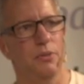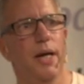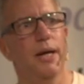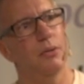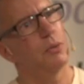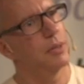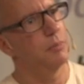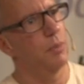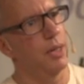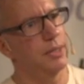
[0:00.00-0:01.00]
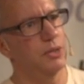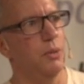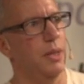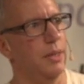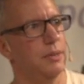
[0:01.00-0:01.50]
now, but I do
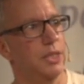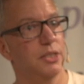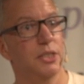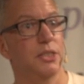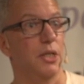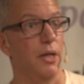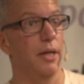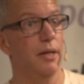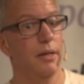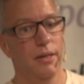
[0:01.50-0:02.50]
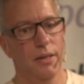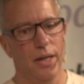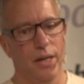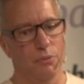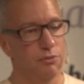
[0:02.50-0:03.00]
it digitally
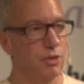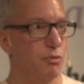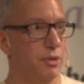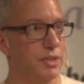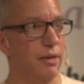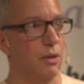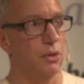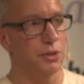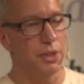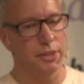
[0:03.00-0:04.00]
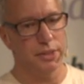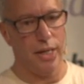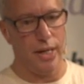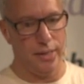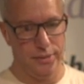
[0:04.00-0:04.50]
and with different technologies,
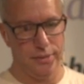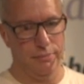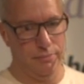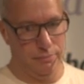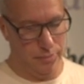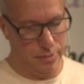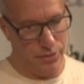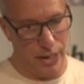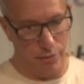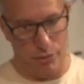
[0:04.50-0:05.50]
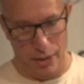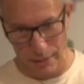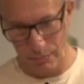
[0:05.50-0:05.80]
and thankfully